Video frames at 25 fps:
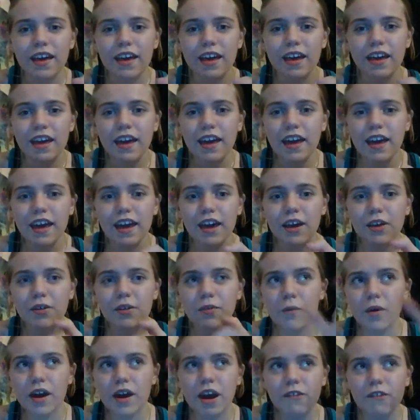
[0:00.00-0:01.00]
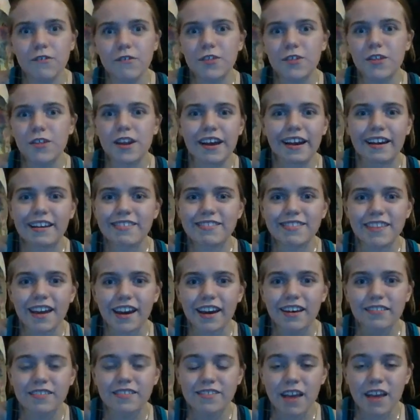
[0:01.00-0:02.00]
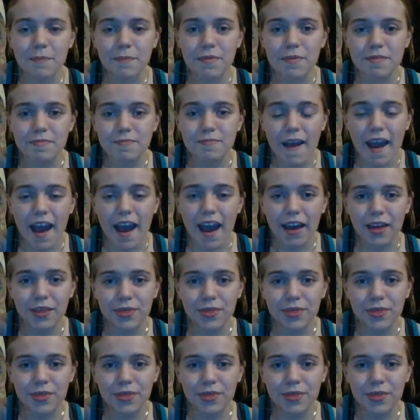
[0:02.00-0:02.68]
And whatever the next step is math.